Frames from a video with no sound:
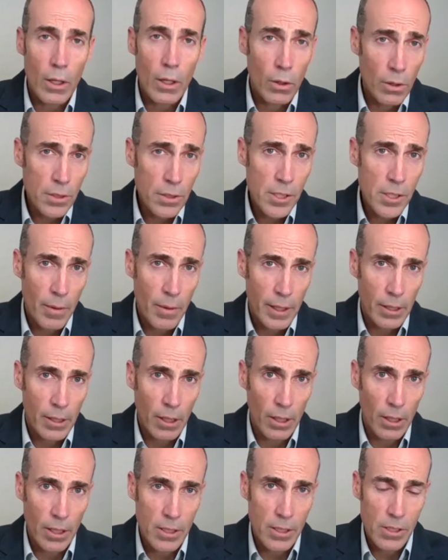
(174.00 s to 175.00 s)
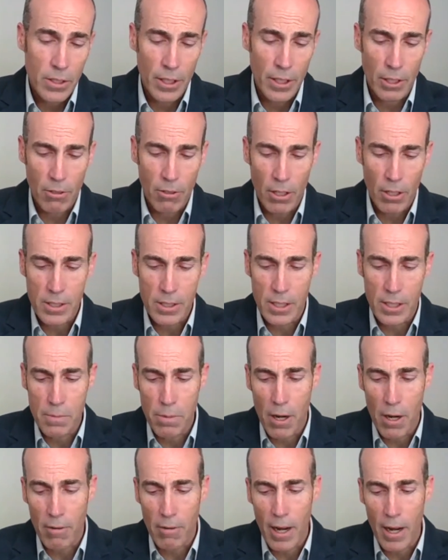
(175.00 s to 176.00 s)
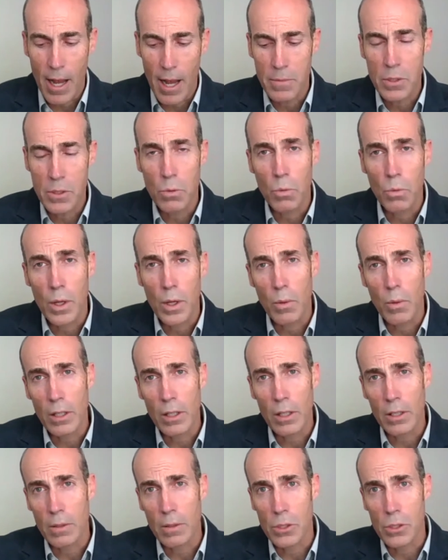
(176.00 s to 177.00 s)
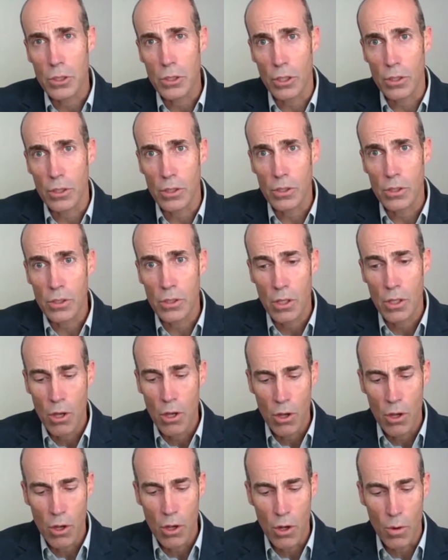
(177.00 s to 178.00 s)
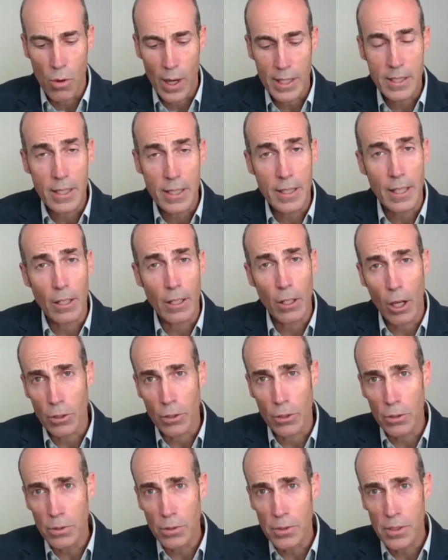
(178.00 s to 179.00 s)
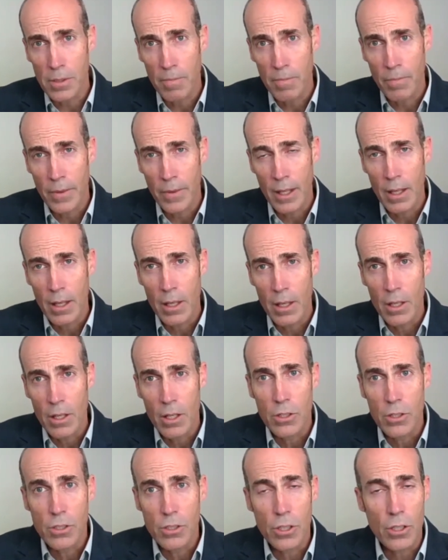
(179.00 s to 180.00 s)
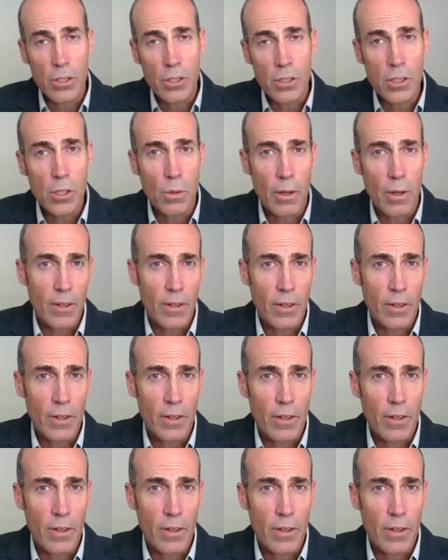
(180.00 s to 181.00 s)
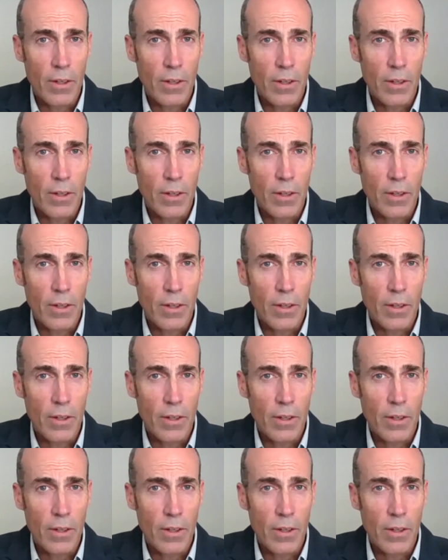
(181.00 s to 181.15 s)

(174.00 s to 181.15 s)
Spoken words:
We also acknowledge that across these programs, we welcome students who are Sydney locals, students who have come